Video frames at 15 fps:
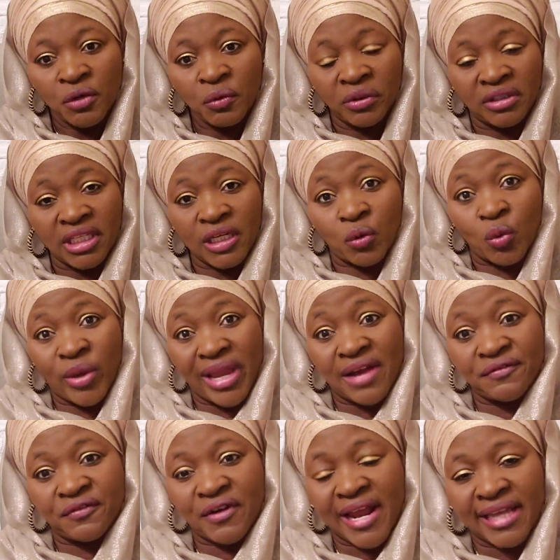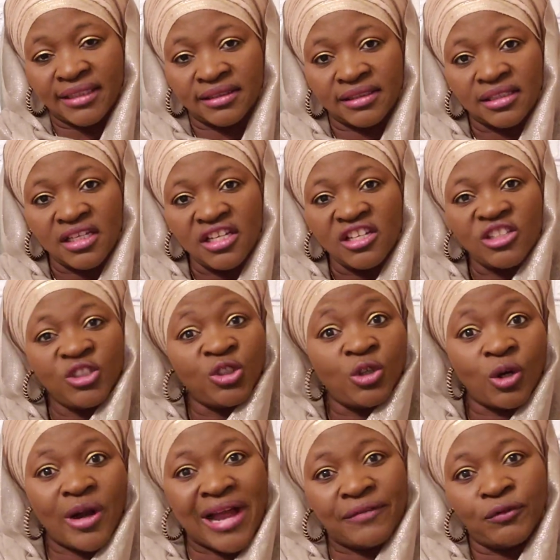We think we have rights. You
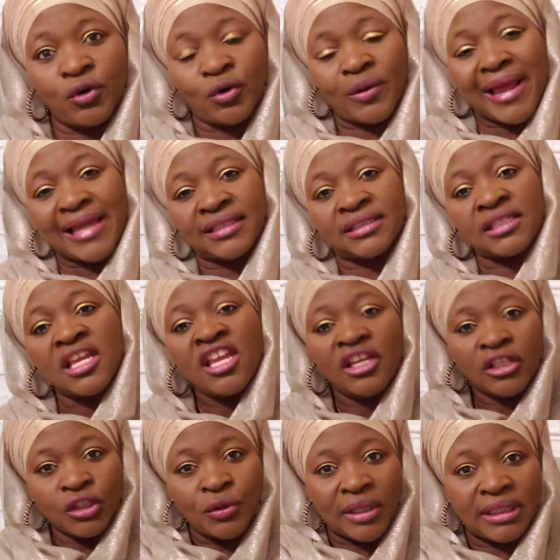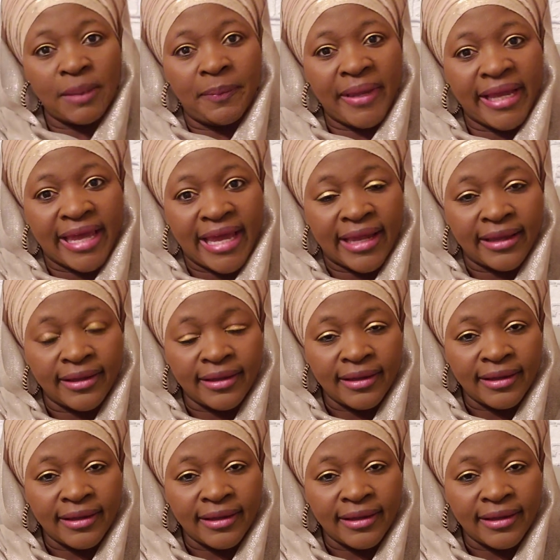don't have no rights. You are the beggar.